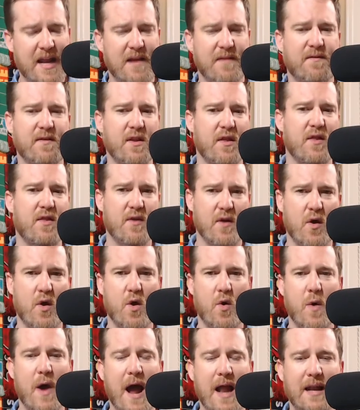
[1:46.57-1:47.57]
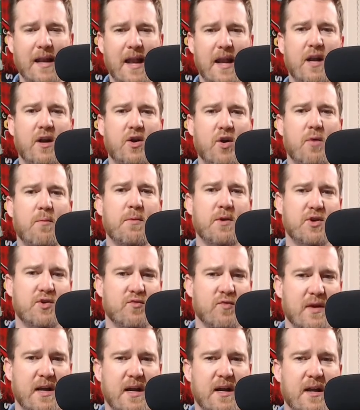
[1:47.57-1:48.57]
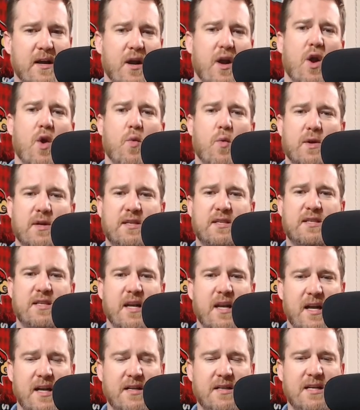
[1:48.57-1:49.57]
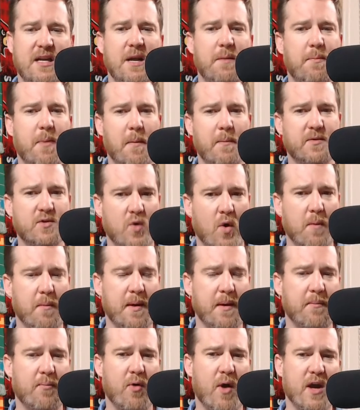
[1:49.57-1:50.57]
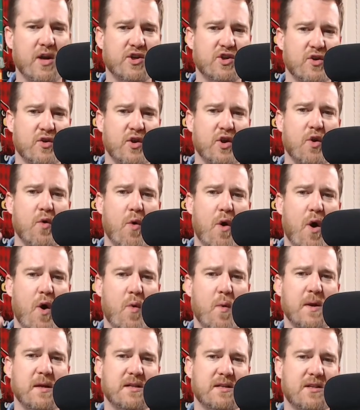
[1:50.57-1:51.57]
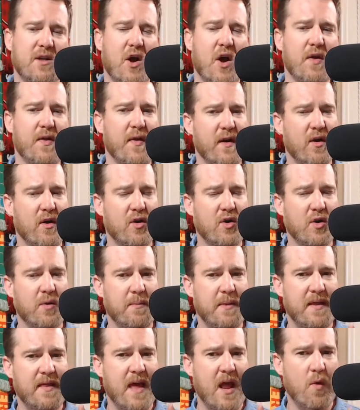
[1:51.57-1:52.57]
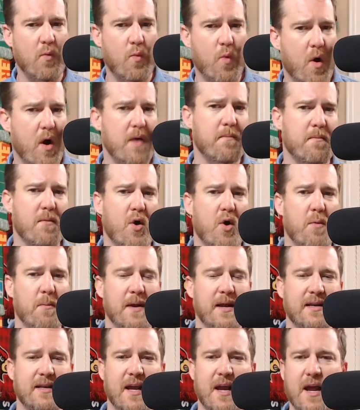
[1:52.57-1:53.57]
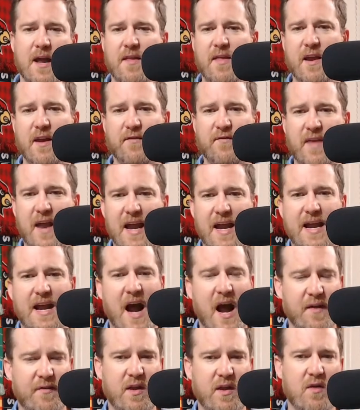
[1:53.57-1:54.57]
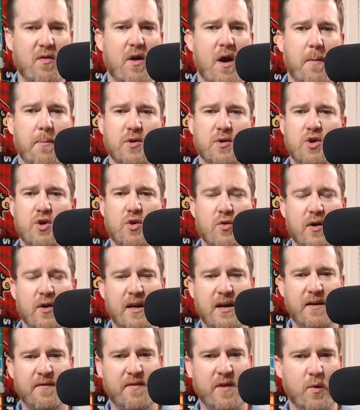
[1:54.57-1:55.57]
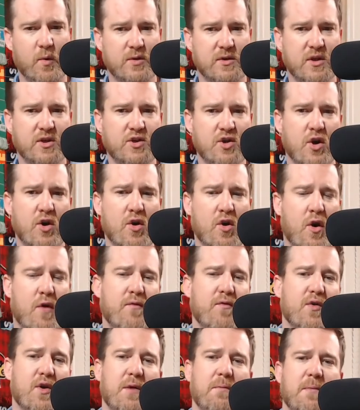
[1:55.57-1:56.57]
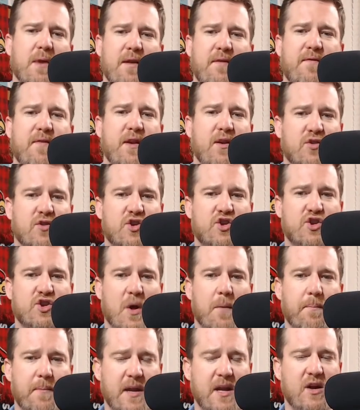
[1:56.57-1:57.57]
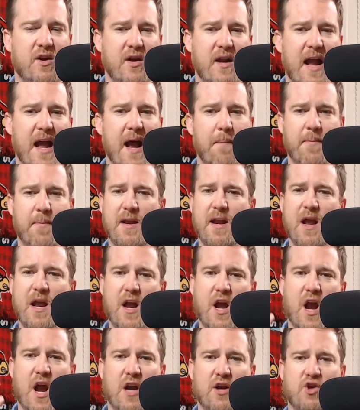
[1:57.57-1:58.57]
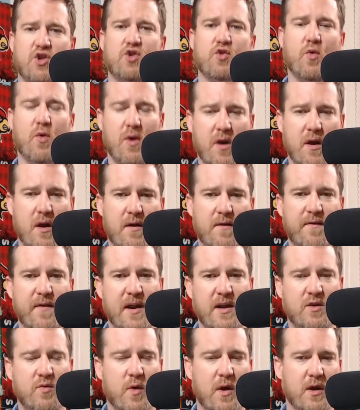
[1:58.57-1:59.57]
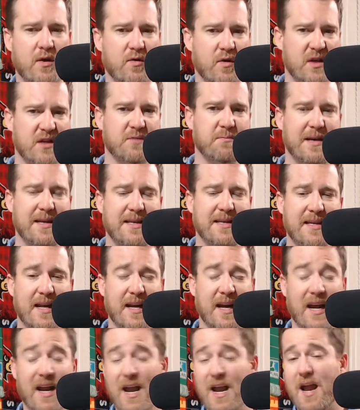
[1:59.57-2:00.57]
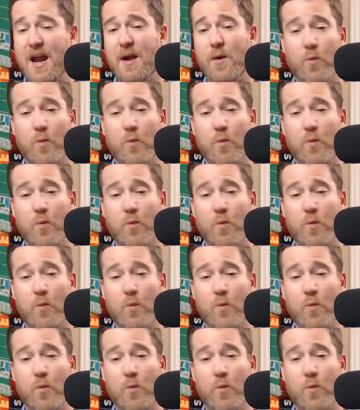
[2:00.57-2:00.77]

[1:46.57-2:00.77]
even though Atletico Madrid was sitting deep, absorbing pressure, you always thought that there could be that one moment that if they got their opportunity, if there was a turnover in midfield, something could happen. And sure enough, Antoine Griezmann did it.